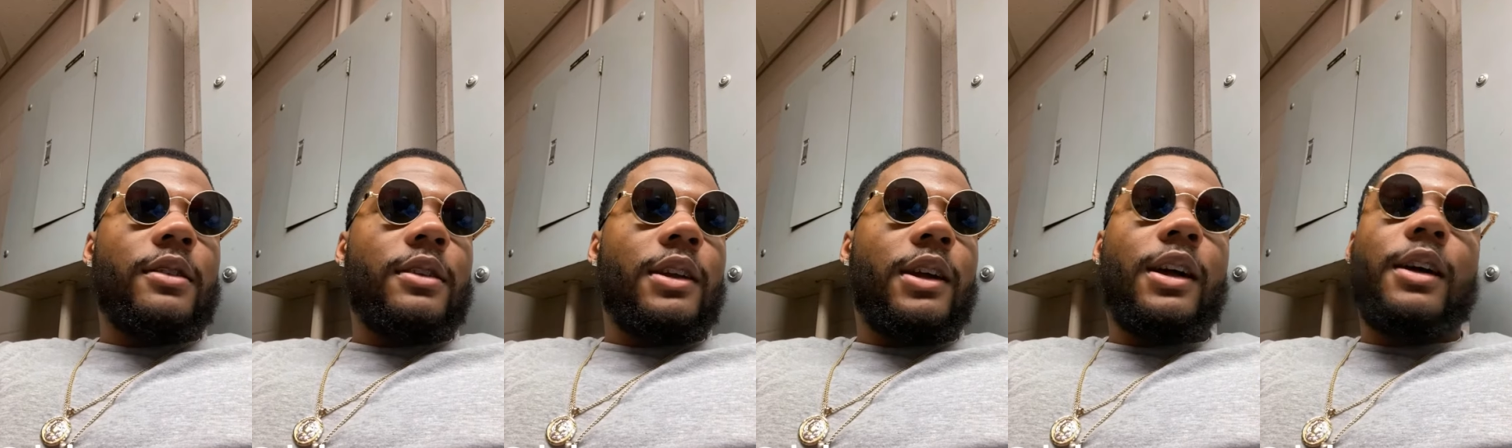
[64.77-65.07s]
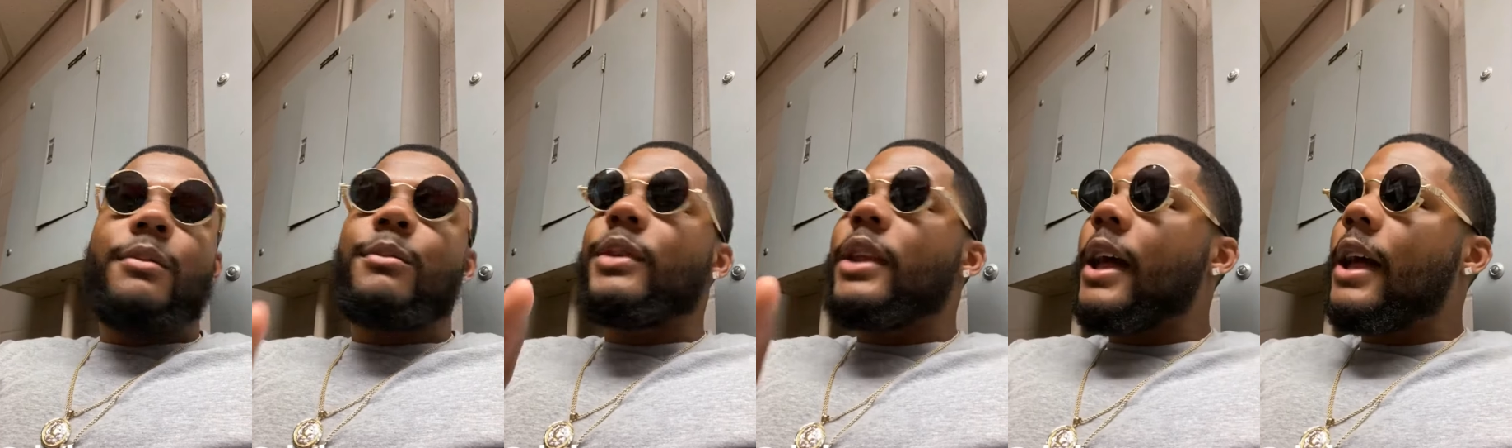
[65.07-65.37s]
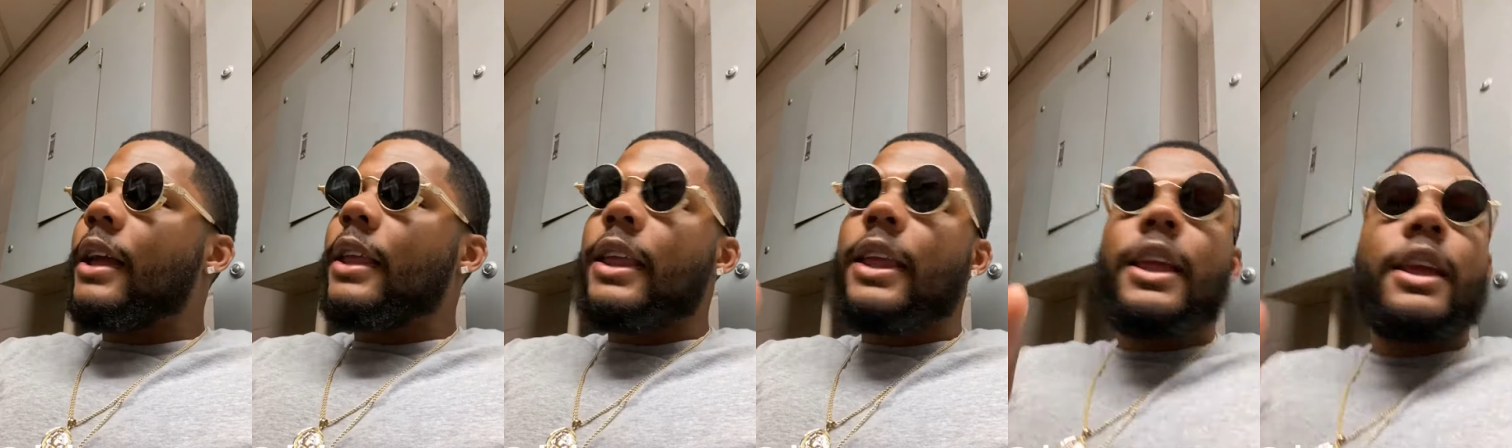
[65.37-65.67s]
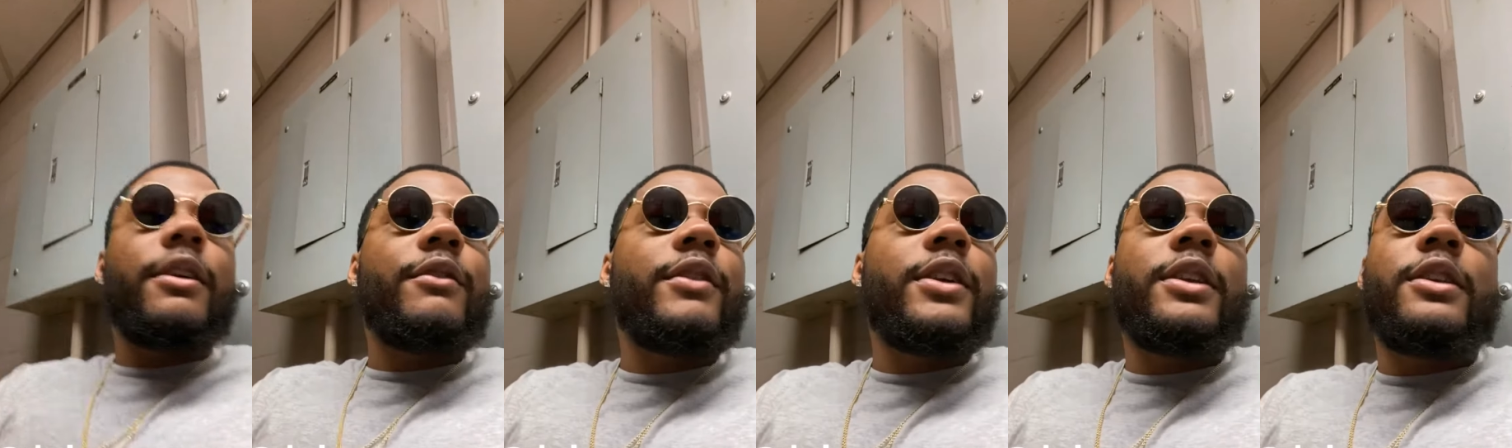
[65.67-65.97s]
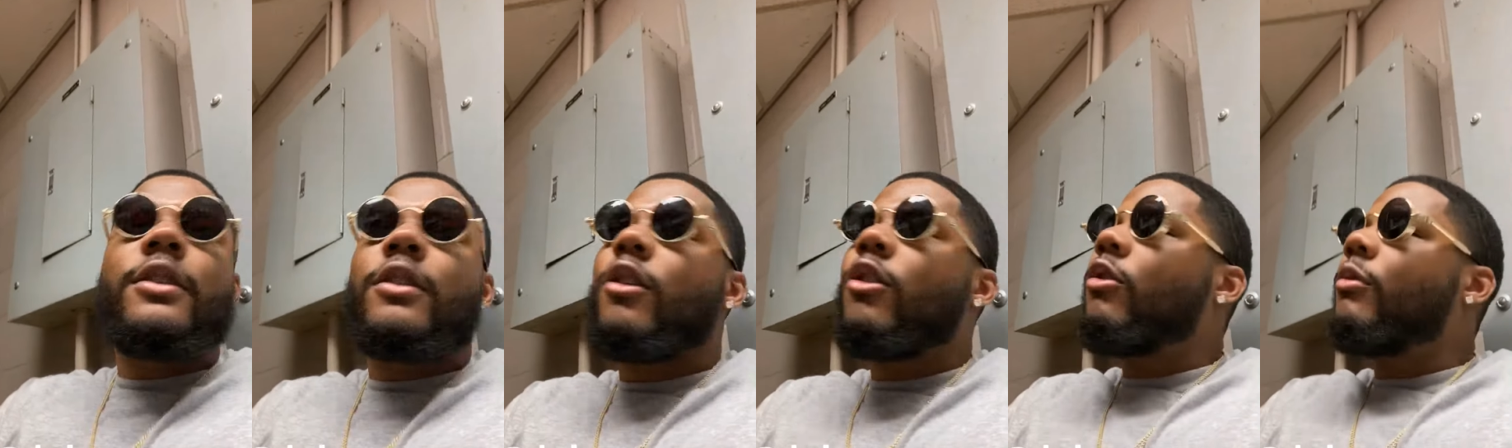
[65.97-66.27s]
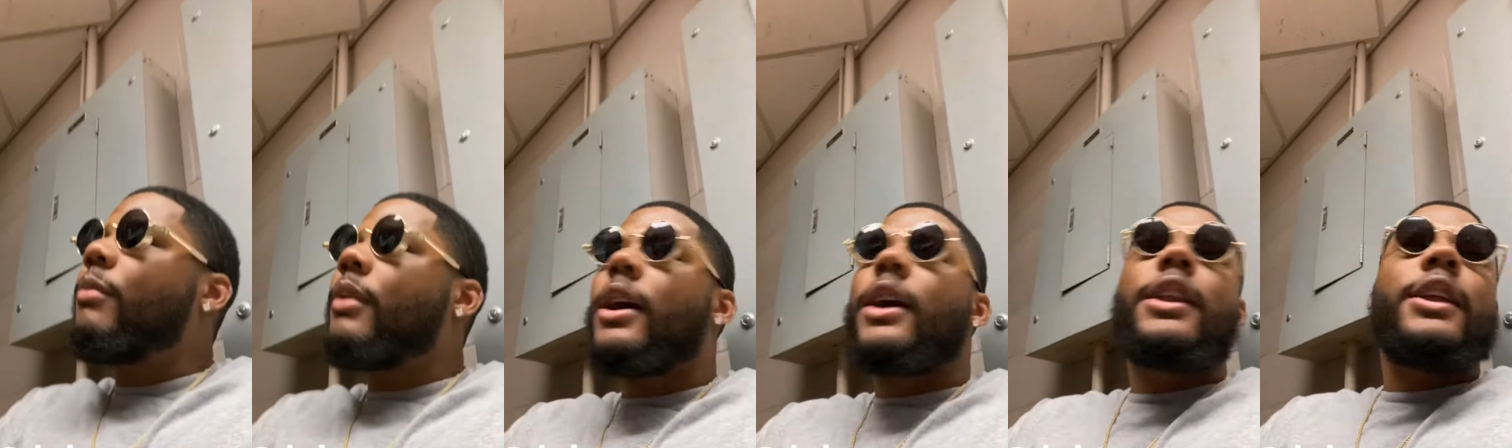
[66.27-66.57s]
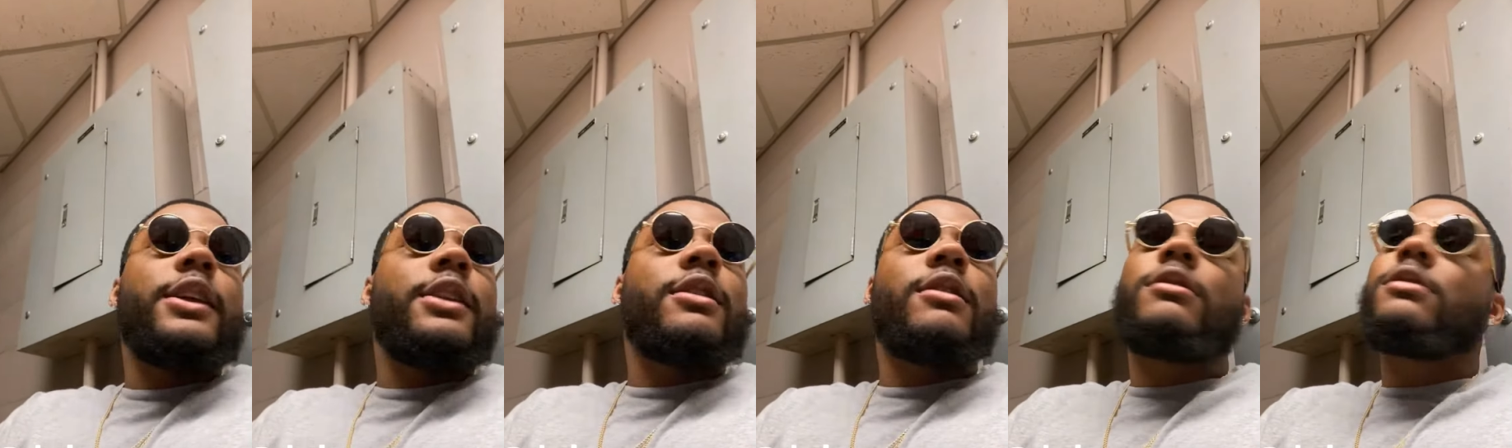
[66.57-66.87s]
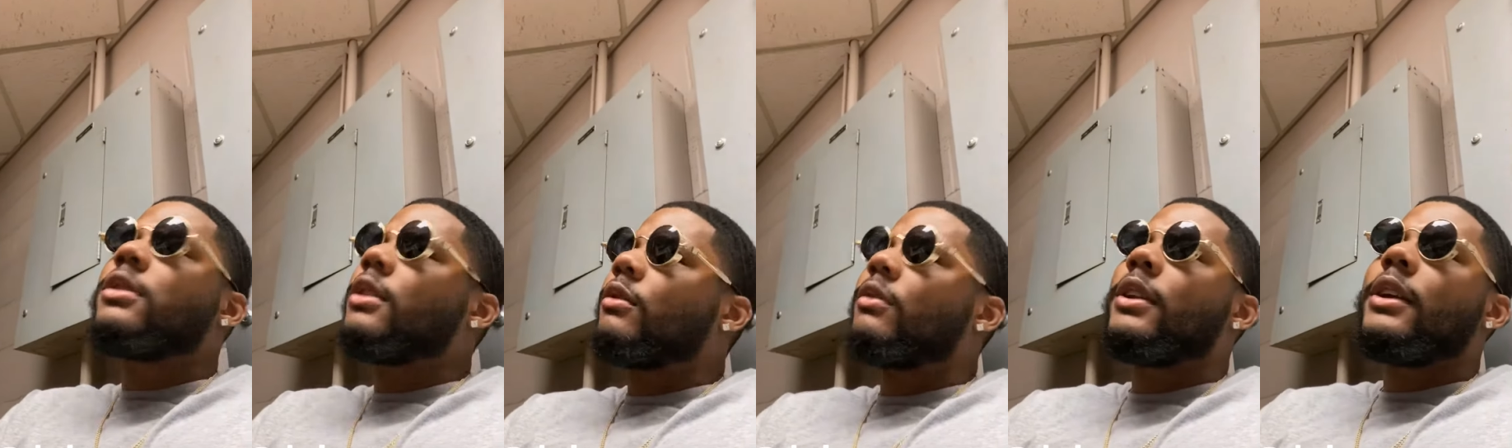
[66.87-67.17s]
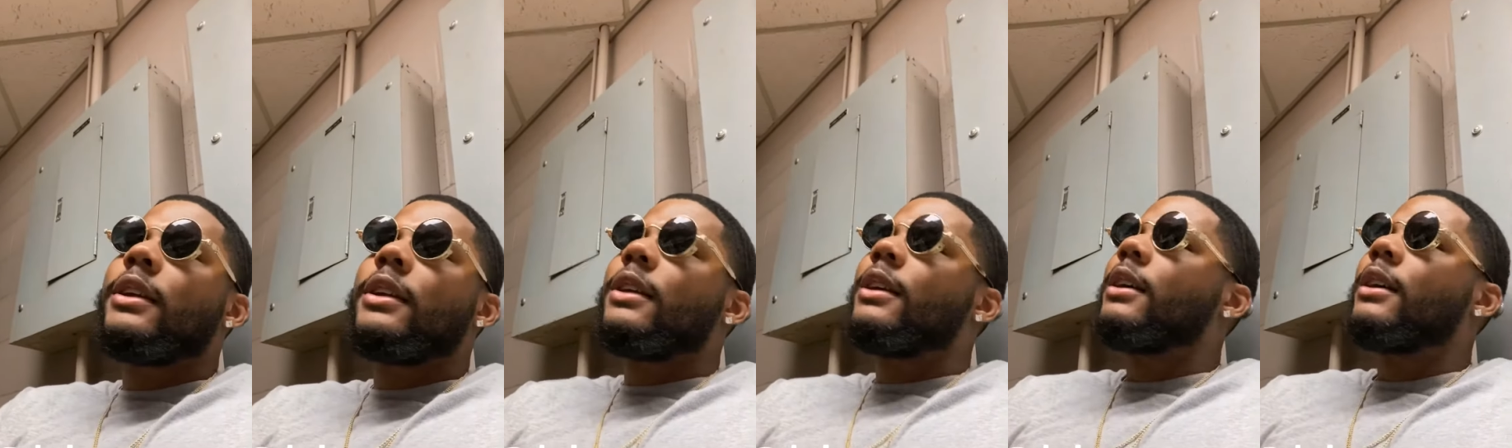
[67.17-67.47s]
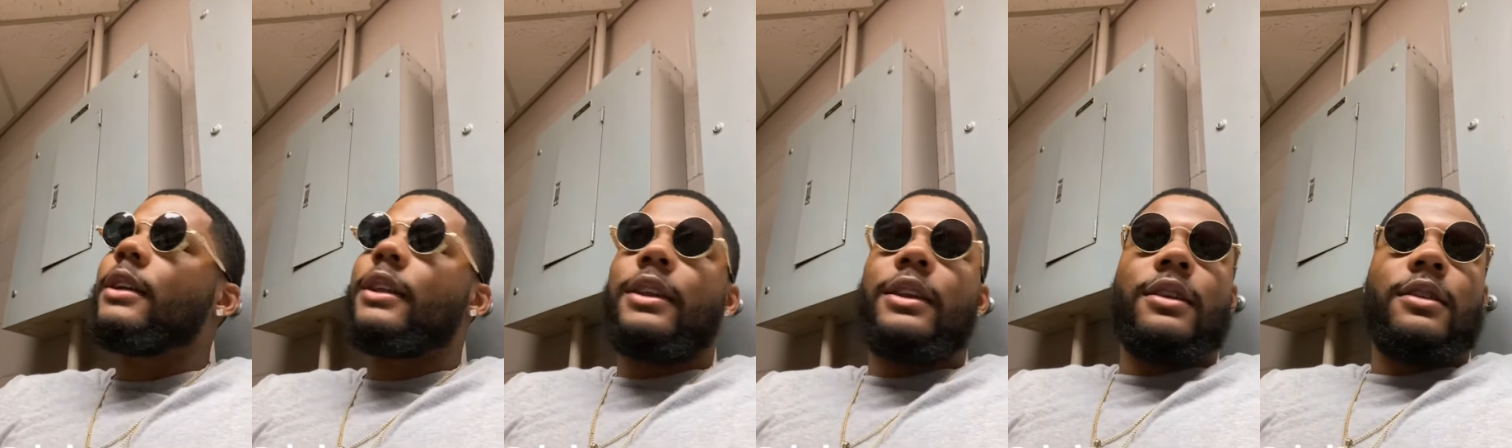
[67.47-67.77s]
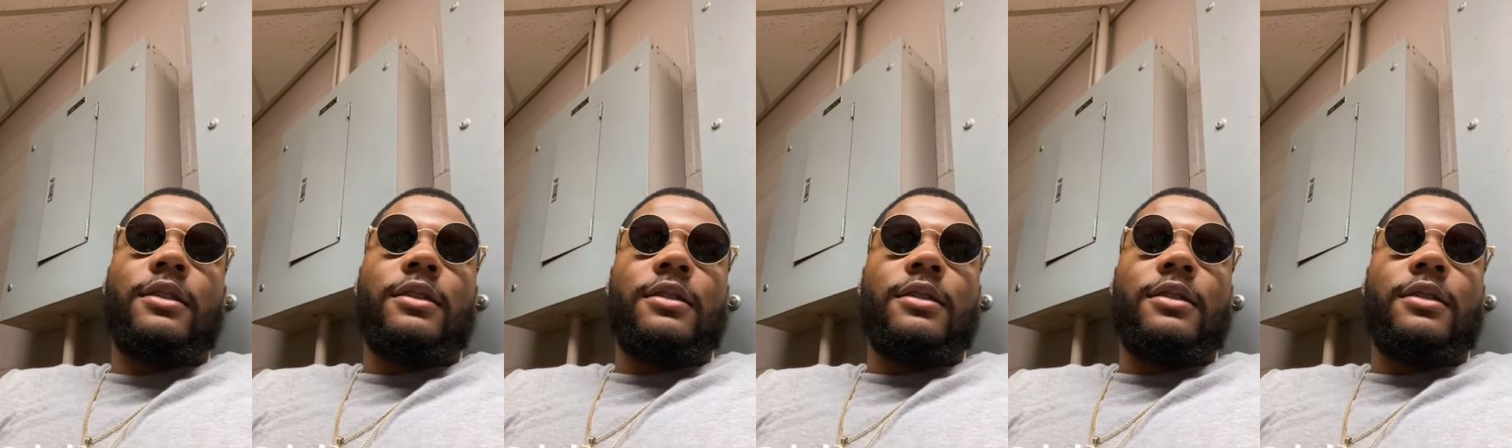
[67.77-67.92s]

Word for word: I'm not giving nobody no loaded gun.